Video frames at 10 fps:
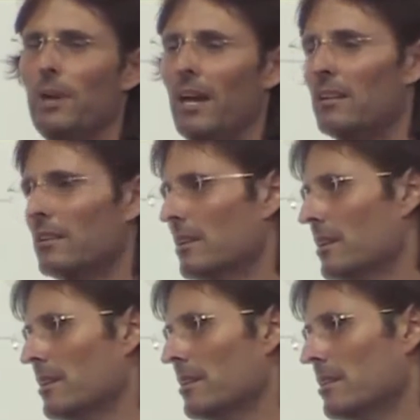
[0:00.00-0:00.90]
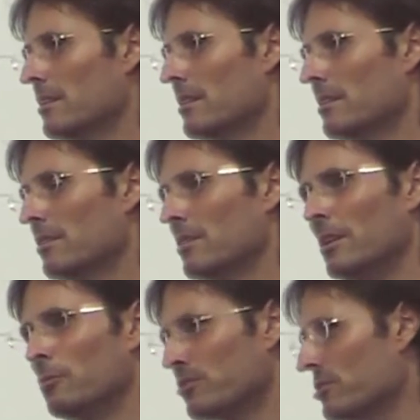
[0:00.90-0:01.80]
But
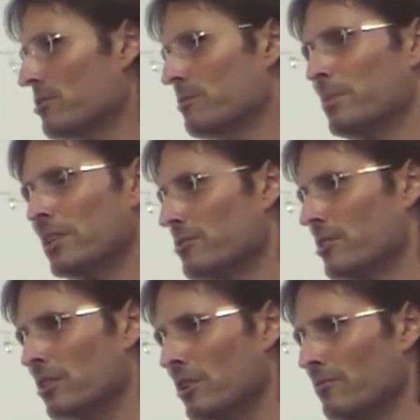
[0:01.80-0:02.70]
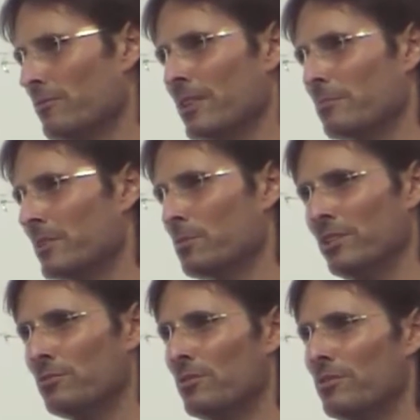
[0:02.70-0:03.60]
it was just because of the conflict
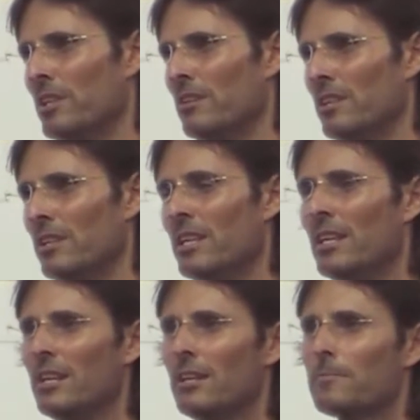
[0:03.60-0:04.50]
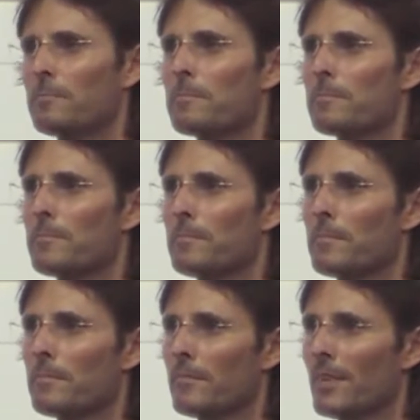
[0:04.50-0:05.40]
between truth and error. They had to remove the
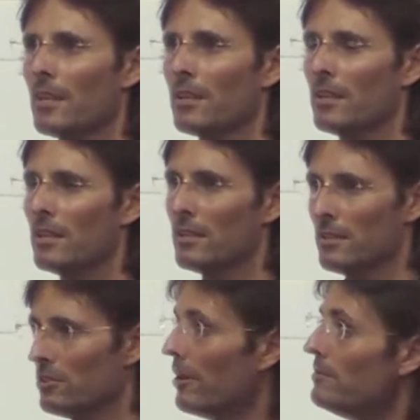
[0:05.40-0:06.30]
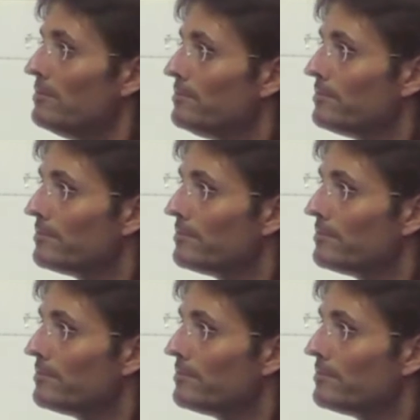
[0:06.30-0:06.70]
truth. Sorry?